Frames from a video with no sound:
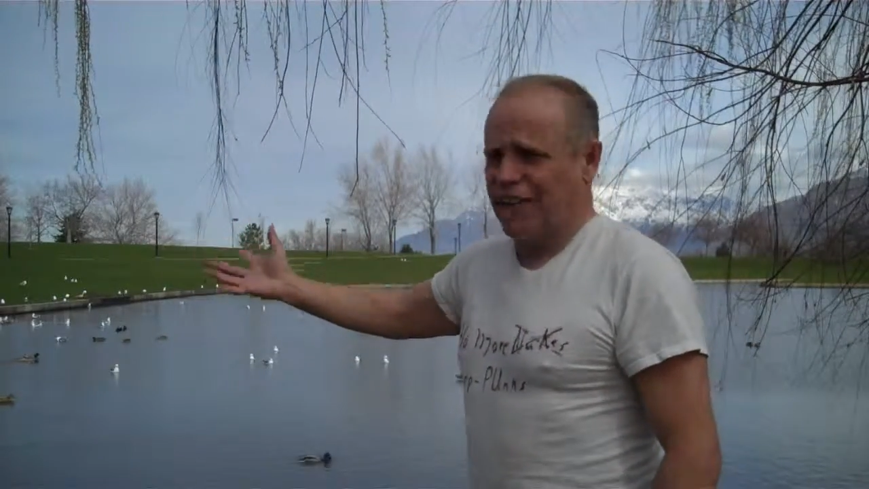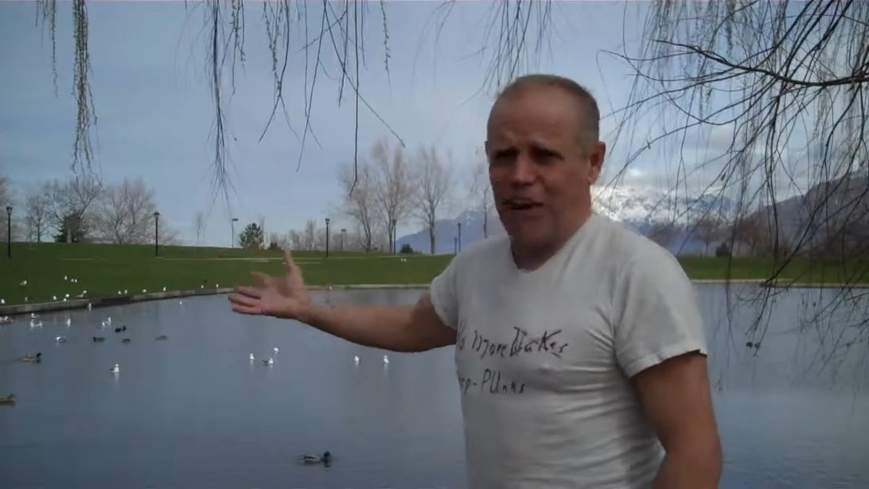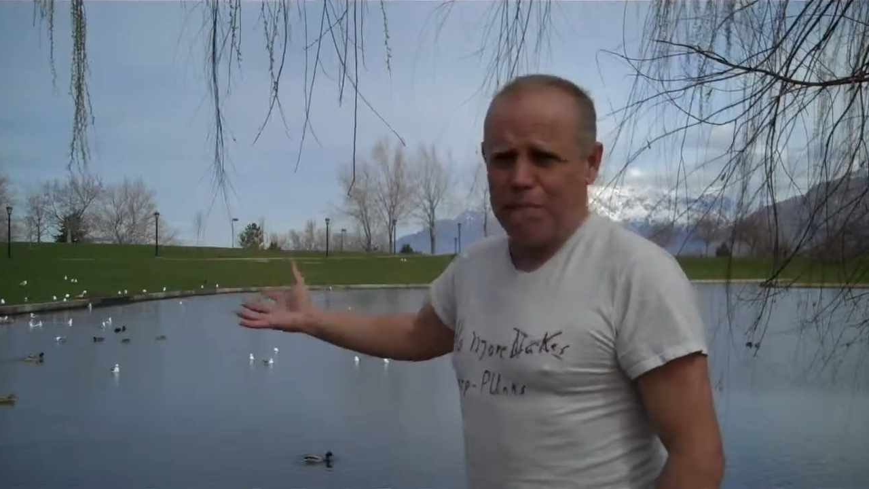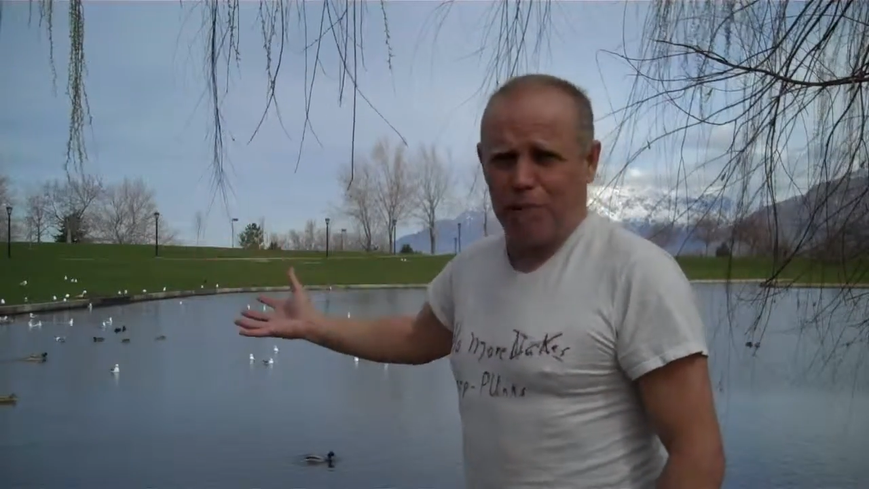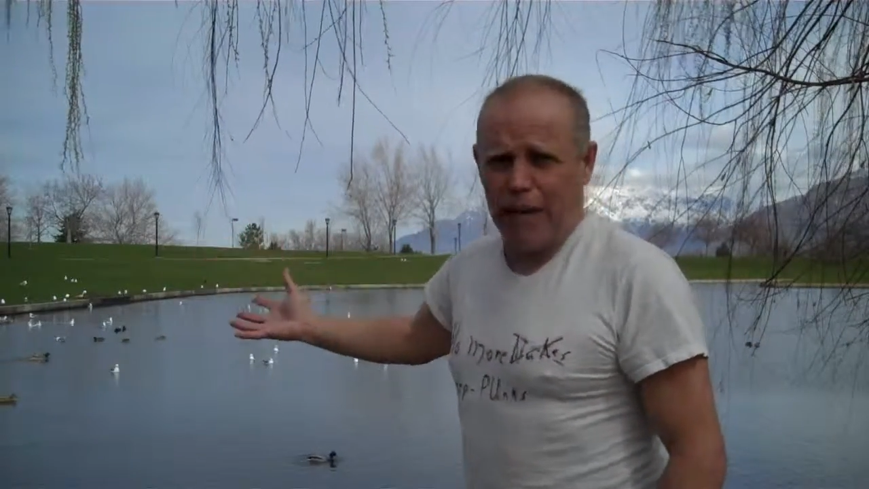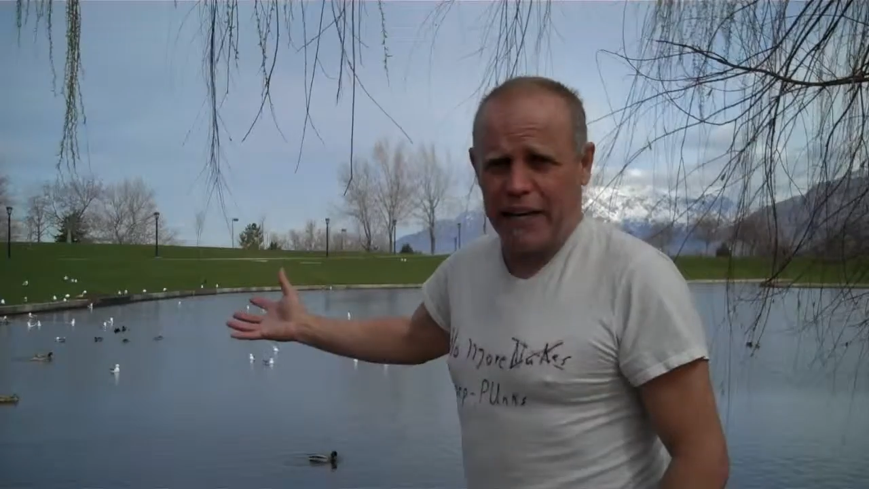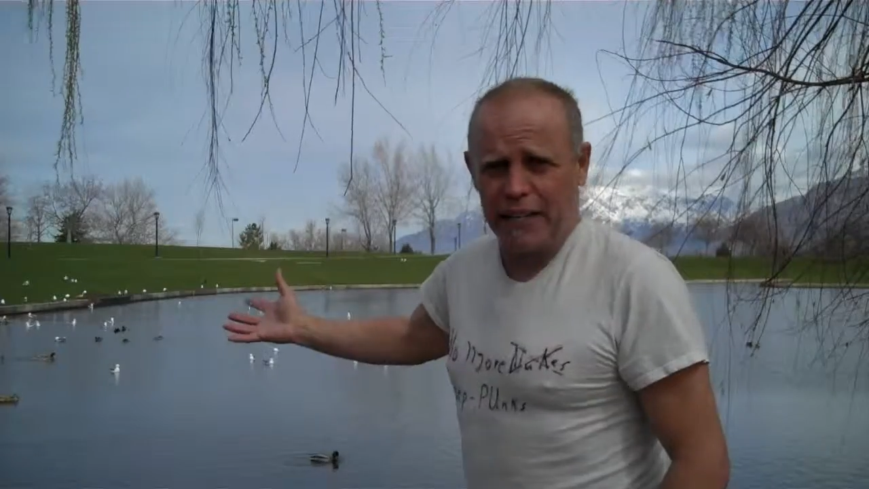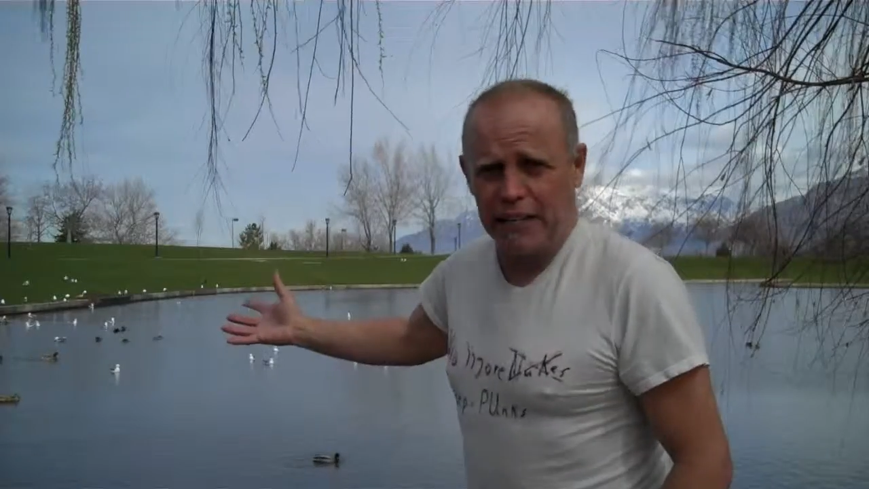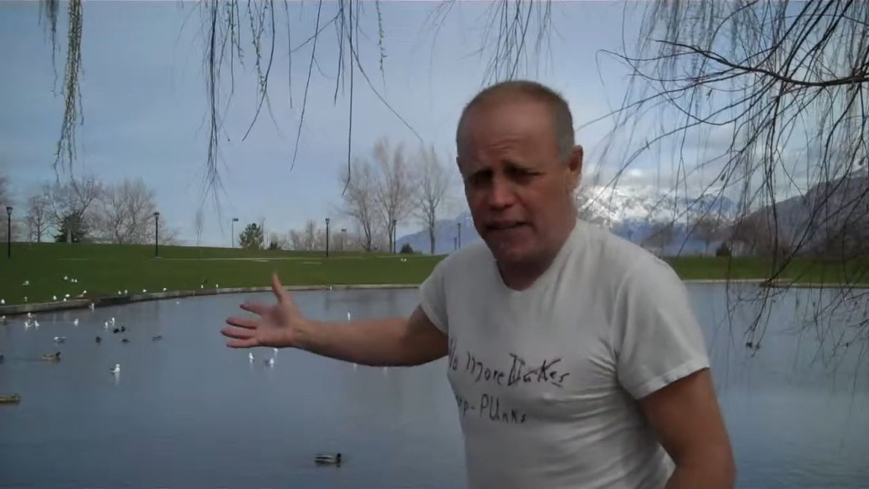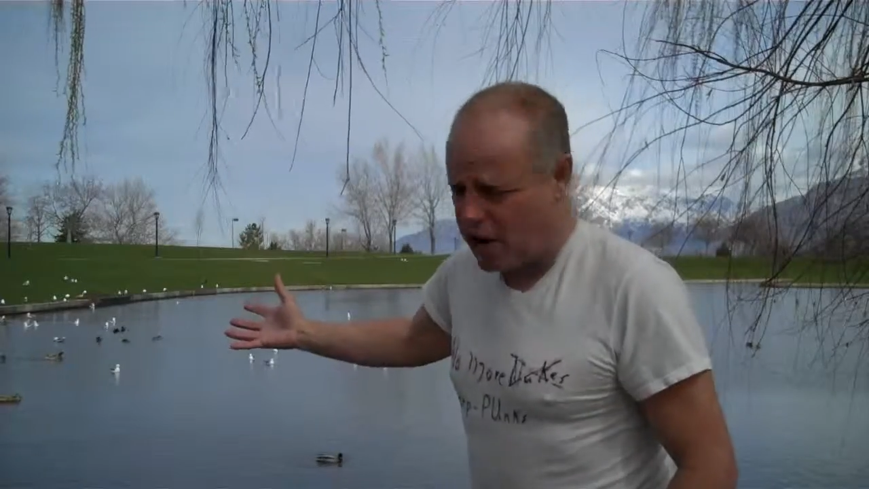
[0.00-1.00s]
live on
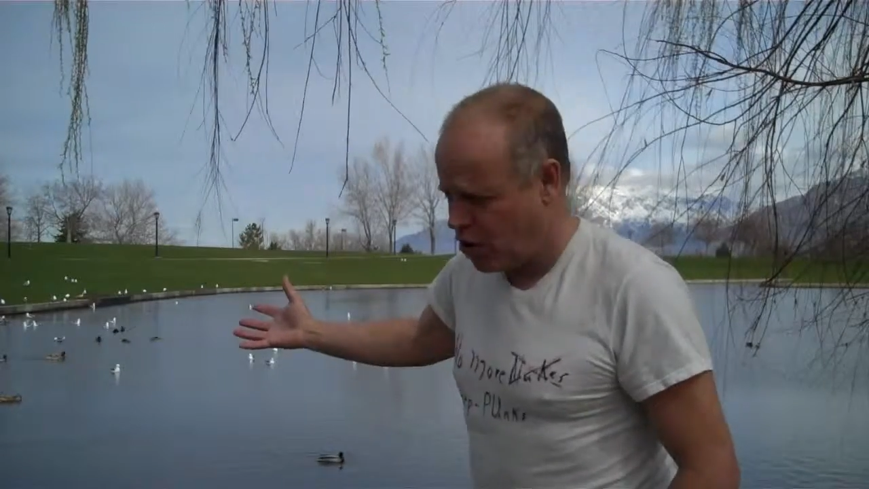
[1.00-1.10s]
plankton in the